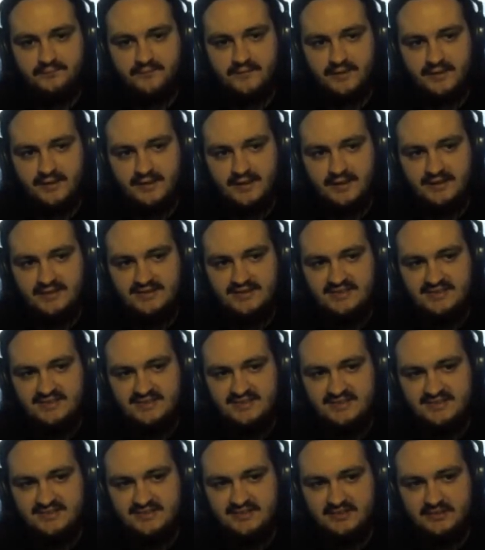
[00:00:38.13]
any
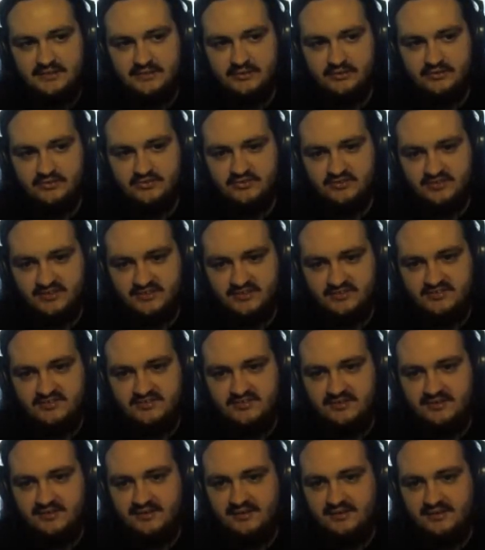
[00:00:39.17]
tier 6
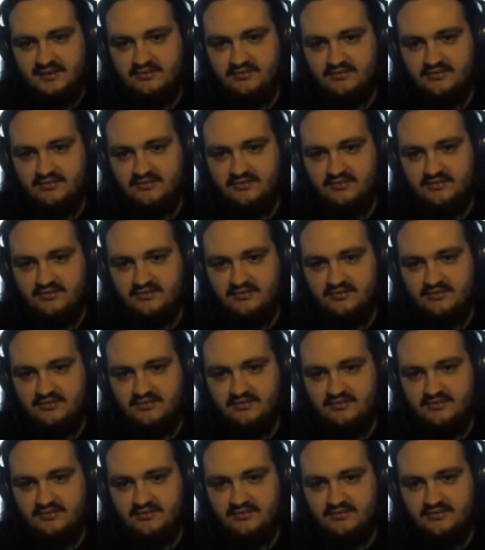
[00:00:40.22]
tanks.